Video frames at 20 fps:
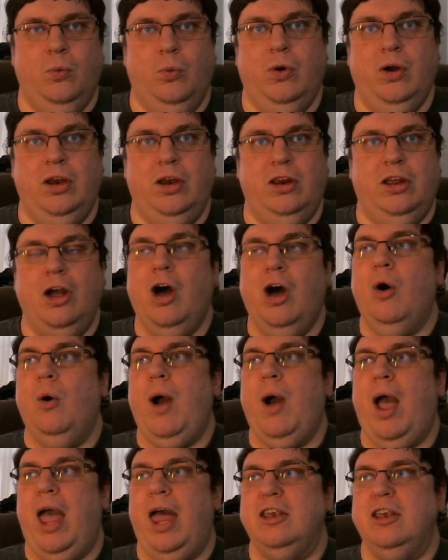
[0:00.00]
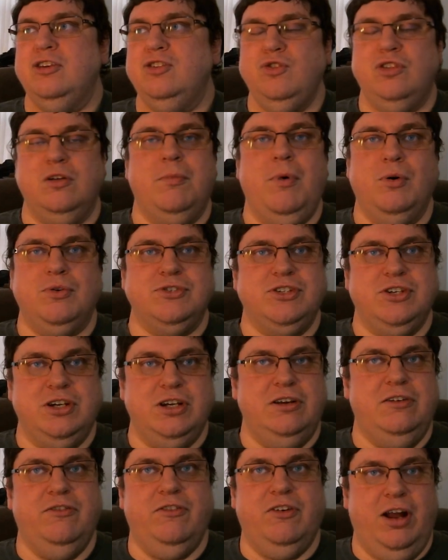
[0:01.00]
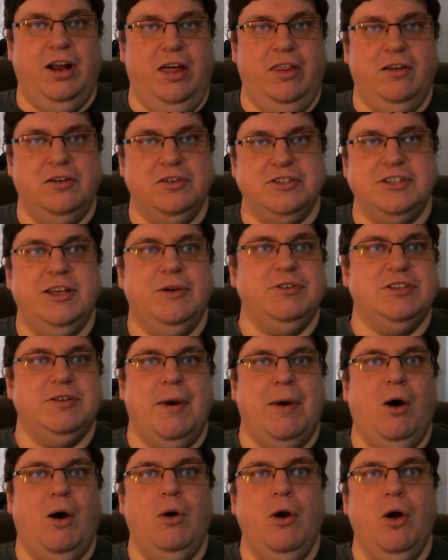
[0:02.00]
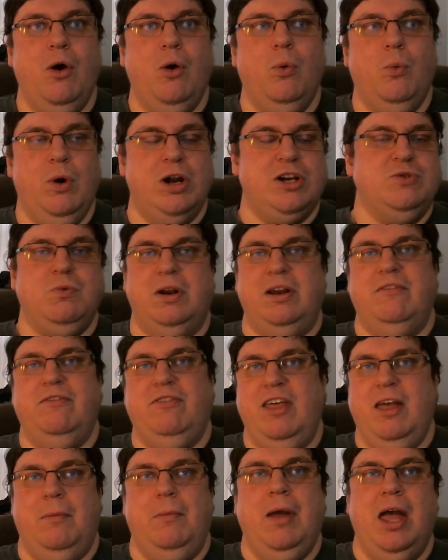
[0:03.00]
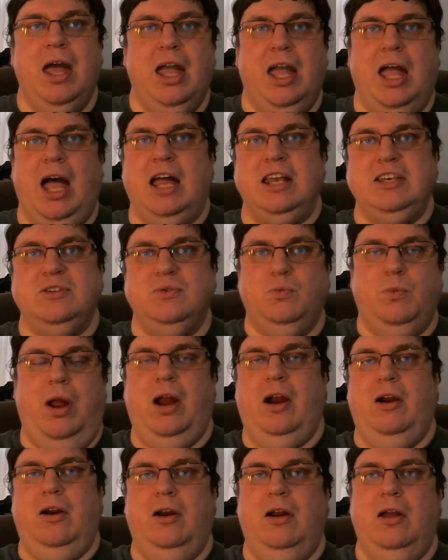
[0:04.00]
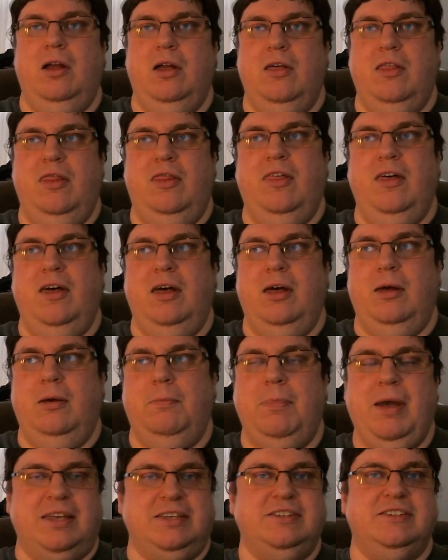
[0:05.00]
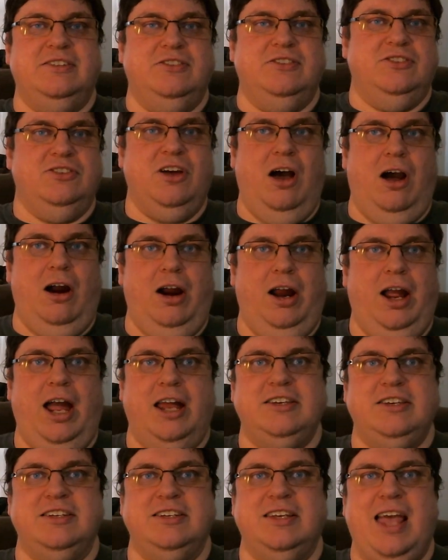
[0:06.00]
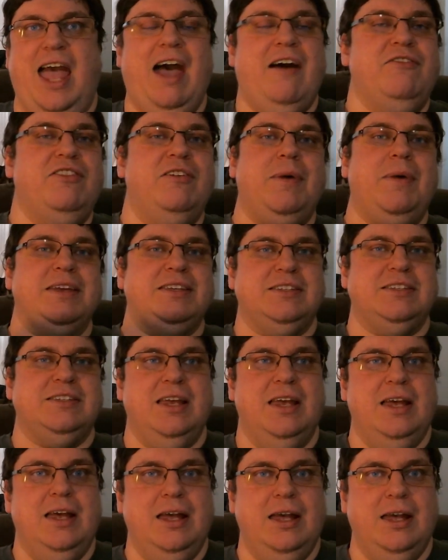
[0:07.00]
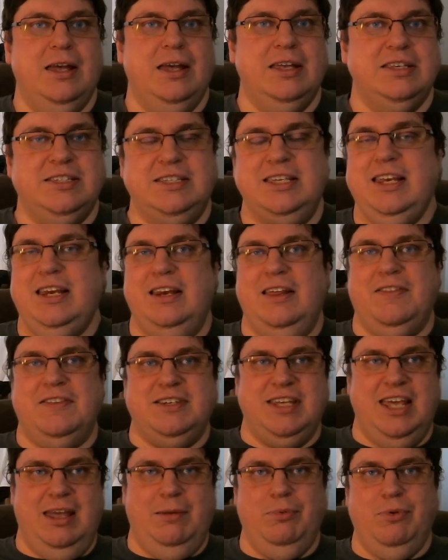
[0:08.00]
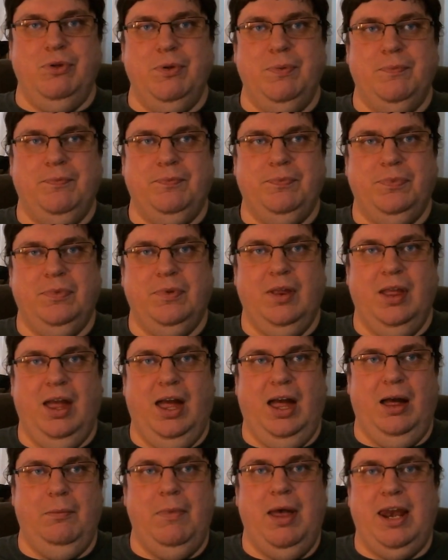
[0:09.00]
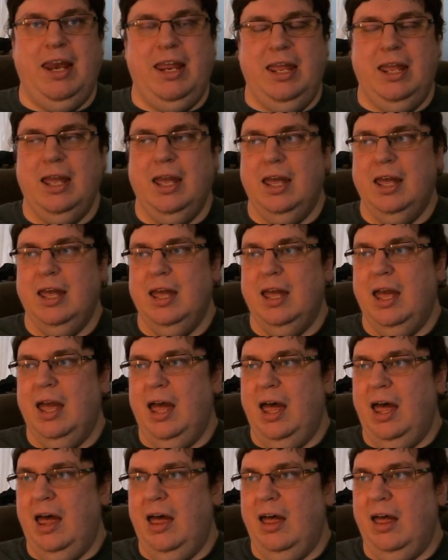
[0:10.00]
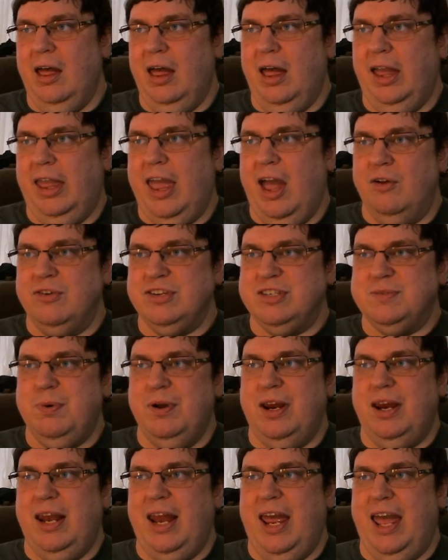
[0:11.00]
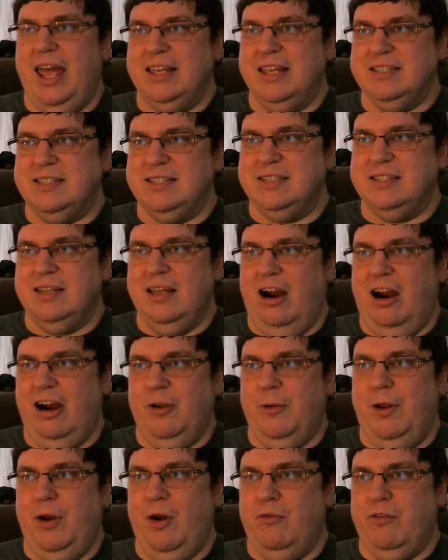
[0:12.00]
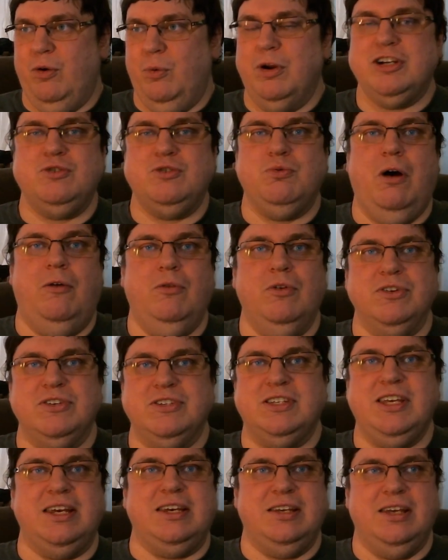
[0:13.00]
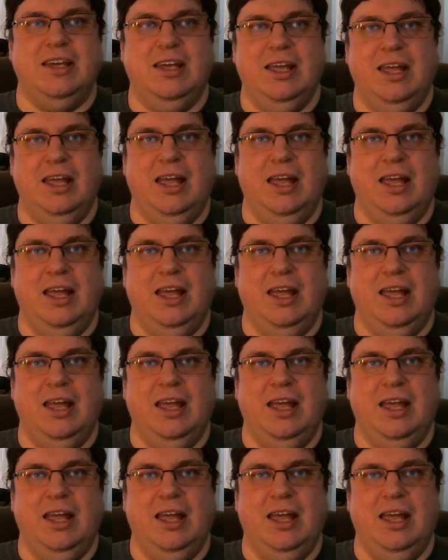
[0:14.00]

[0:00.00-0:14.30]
would go and do the most good for others. It was about which one of them got to wear the best star, got to have the best seat at the table. Many accounts put it as arguing over which one will sit